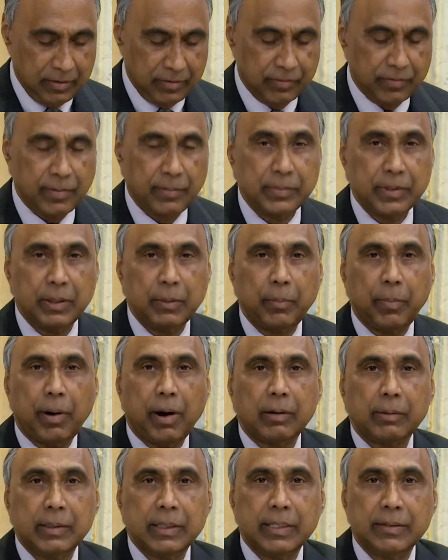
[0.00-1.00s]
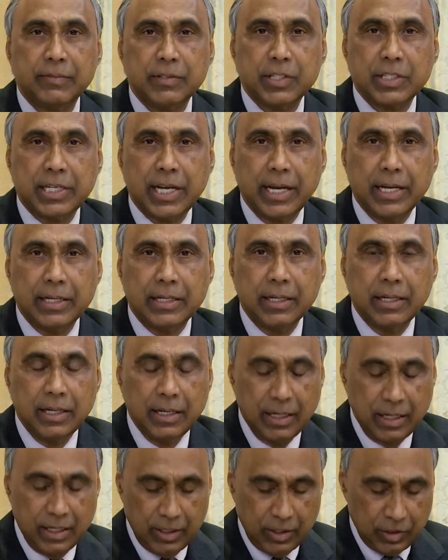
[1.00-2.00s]
from the Department of State
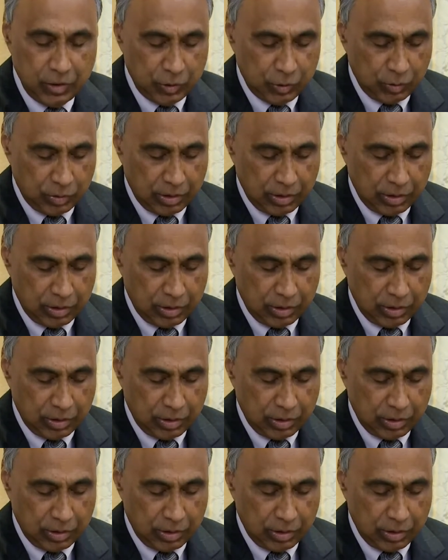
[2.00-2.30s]
to